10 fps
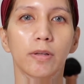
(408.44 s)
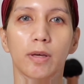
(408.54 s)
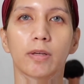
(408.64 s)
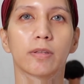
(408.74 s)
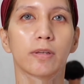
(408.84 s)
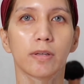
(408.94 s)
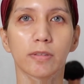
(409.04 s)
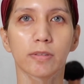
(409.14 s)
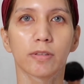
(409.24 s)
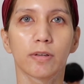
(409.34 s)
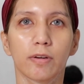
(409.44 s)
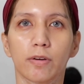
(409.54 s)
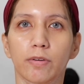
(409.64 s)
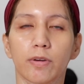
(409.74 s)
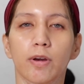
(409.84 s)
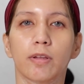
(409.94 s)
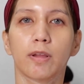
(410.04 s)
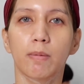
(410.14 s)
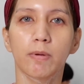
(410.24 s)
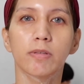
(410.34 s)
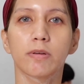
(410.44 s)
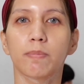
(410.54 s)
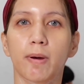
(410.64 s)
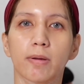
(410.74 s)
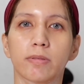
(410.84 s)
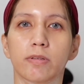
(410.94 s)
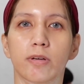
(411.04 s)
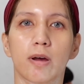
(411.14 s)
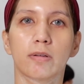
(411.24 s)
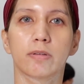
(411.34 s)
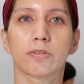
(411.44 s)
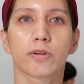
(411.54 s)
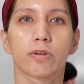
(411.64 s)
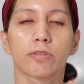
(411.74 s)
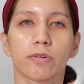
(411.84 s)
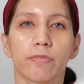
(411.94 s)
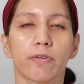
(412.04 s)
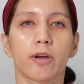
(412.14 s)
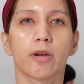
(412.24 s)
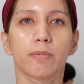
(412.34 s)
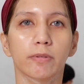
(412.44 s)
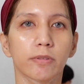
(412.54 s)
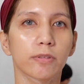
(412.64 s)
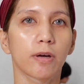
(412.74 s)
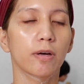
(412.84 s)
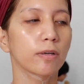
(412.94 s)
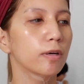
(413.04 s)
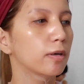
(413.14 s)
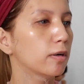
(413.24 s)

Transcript: like this, that means you passed the challenge. So if you're able to talk